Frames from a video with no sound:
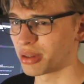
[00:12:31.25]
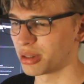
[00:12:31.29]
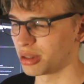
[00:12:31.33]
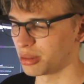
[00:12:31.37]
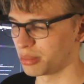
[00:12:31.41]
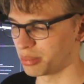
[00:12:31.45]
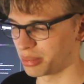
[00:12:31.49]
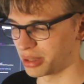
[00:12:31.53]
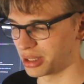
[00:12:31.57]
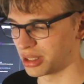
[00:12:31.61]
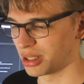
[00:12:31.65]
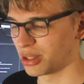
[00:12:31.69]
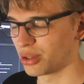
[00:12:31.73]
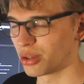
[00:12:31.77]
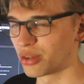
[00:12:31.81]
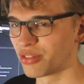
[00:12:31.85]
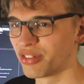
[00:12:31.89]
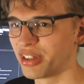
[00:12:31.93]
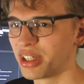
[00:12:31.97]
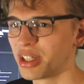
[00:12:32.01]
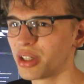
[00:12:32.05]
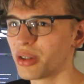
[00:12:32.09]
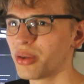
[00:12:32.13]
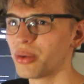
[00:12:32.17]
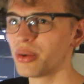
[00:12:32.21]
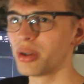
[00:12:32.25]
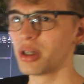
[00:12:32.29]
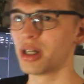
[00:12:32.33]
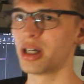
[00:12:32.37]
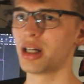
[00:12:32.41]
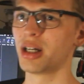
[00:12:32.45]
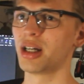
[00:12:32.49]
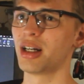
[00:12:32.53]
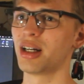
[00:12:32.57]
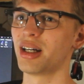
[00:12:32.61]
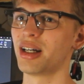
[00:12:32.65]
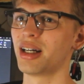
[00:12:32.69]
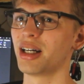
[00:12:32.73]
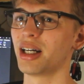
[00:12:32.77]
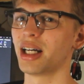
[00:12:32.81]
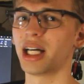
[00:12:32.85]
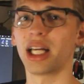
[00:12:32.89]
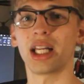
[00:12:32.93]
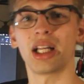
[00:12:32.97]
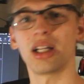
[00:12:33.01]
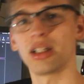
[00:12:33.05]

It'll be a long video, and